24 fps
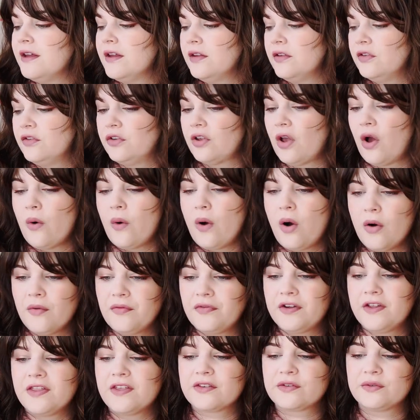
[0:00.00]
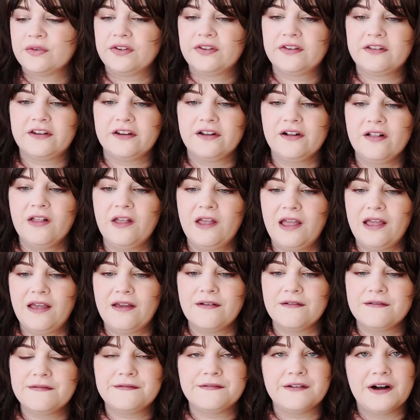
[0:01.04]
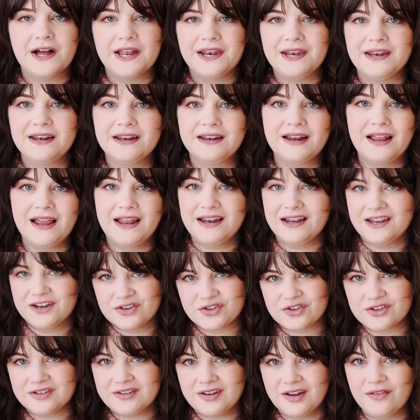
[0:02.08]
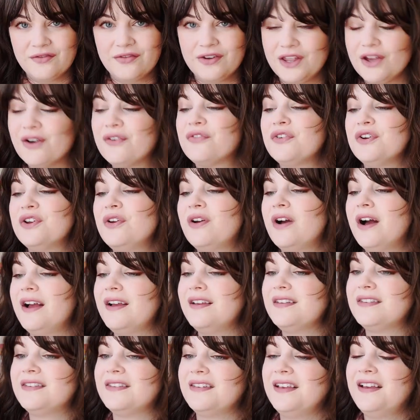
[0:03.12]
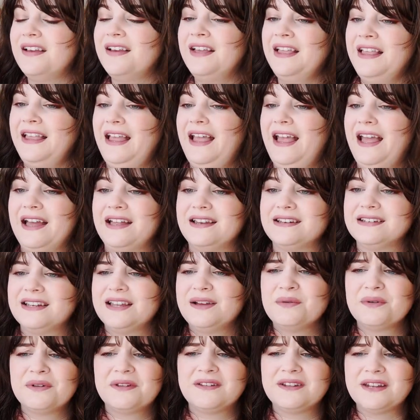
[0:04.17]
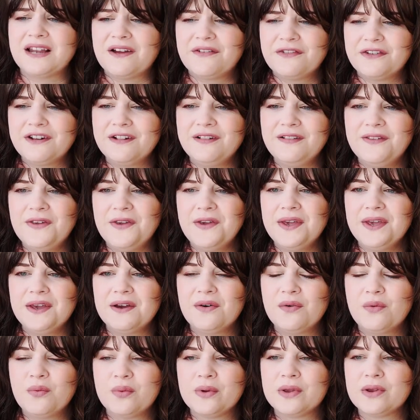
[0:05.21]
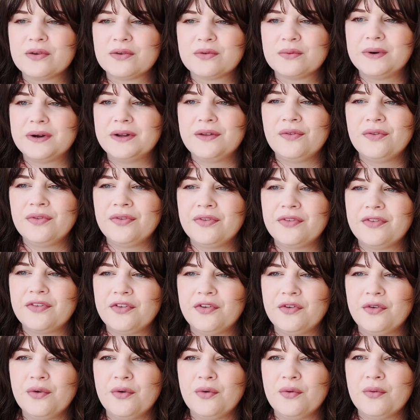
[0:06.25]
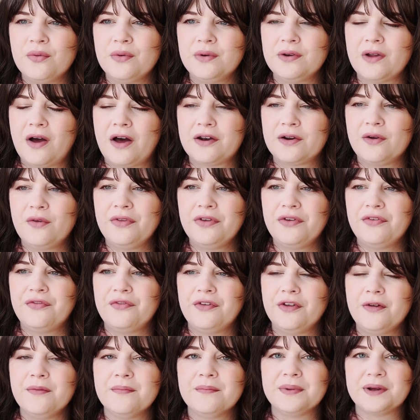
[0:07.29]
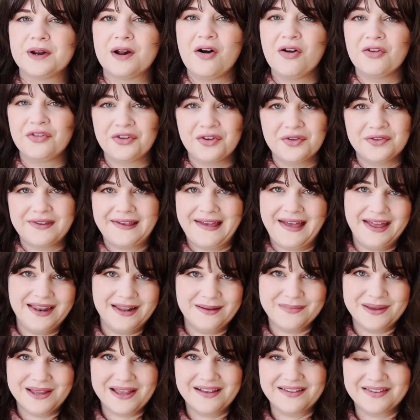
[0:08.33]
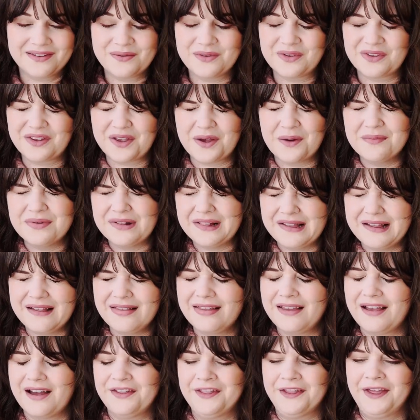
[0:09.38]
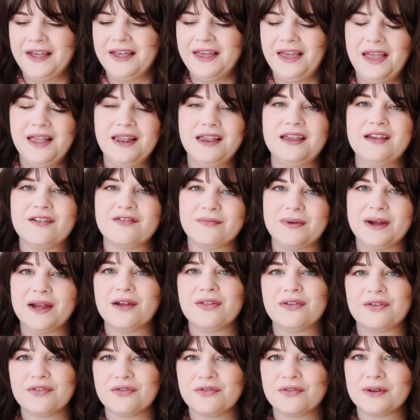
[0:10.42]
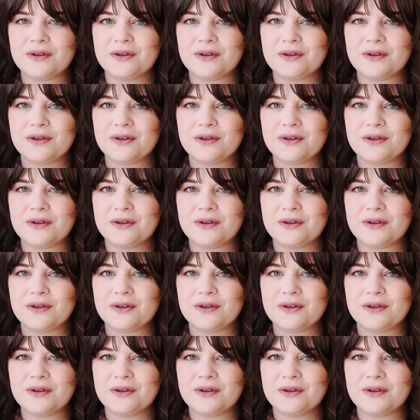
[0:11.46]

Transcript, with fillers: So hopefully this was still a fun and interesting video for you guys. And it was definitely a weird one to not only film but also to edit because it was completely unlike any of my other